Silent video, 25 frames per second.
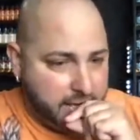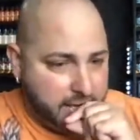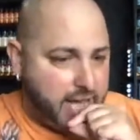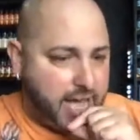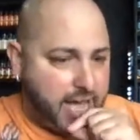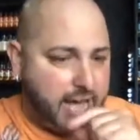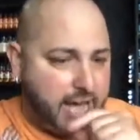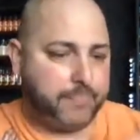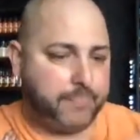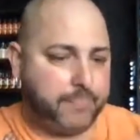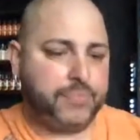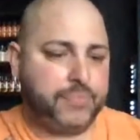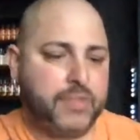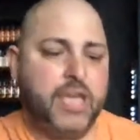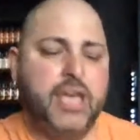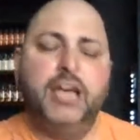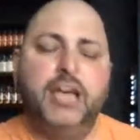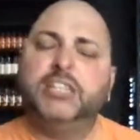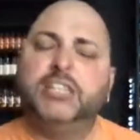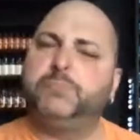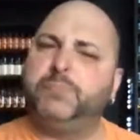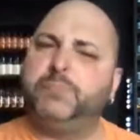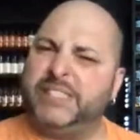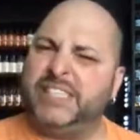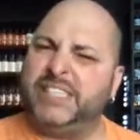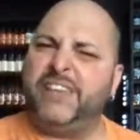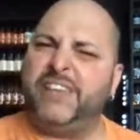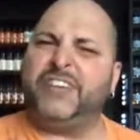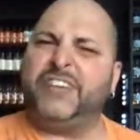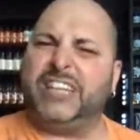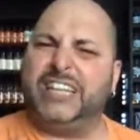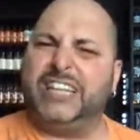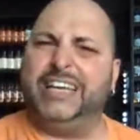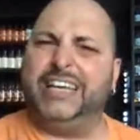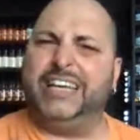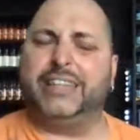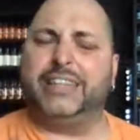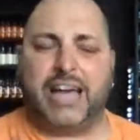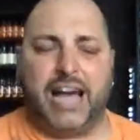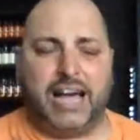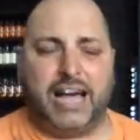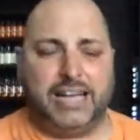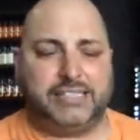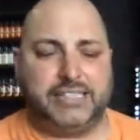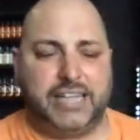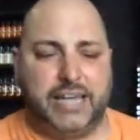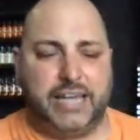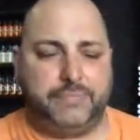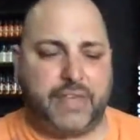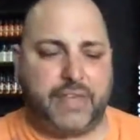Um, specifically, the
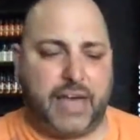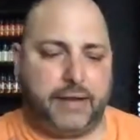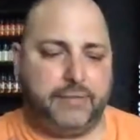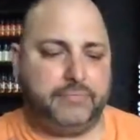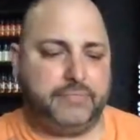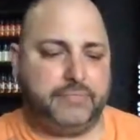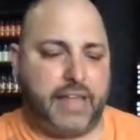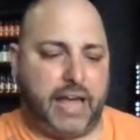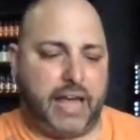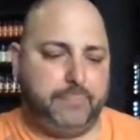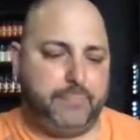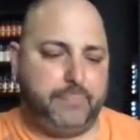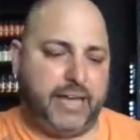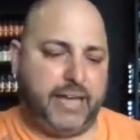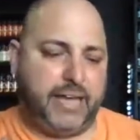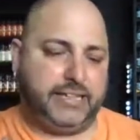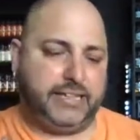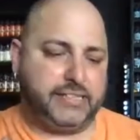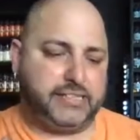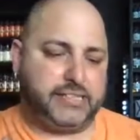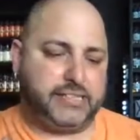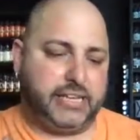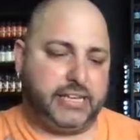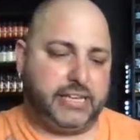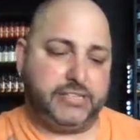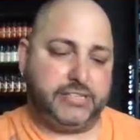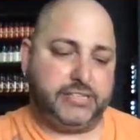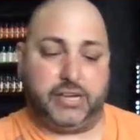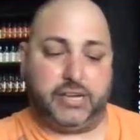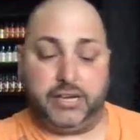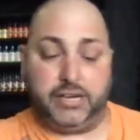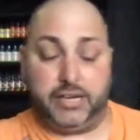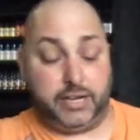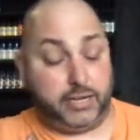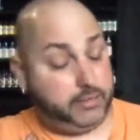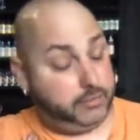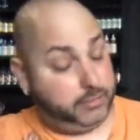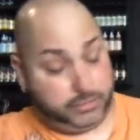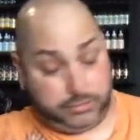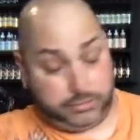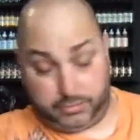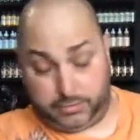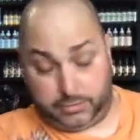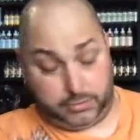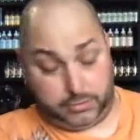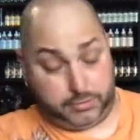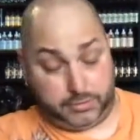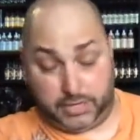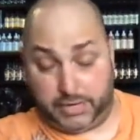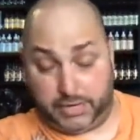guy's name that that made this is uh, oh,
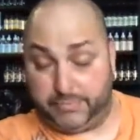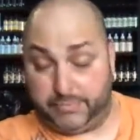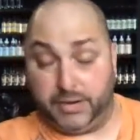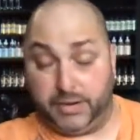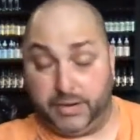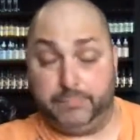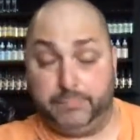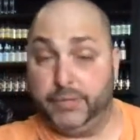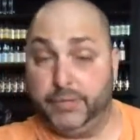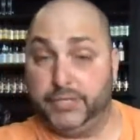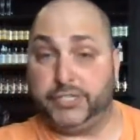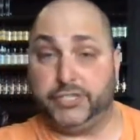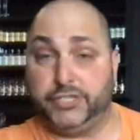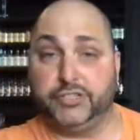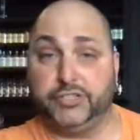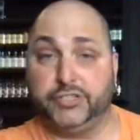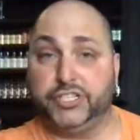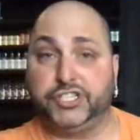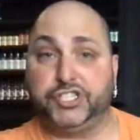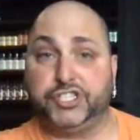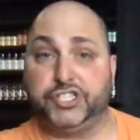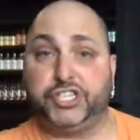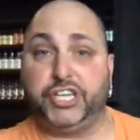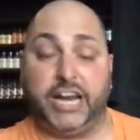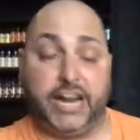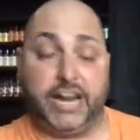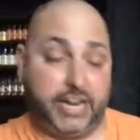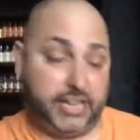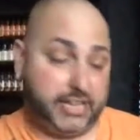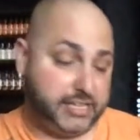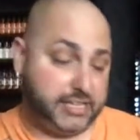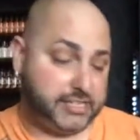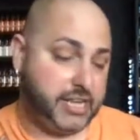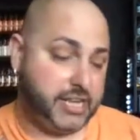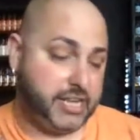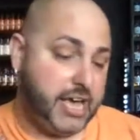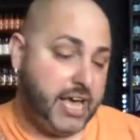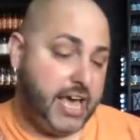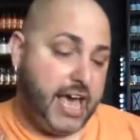I'm gonna butcher the shit out of this.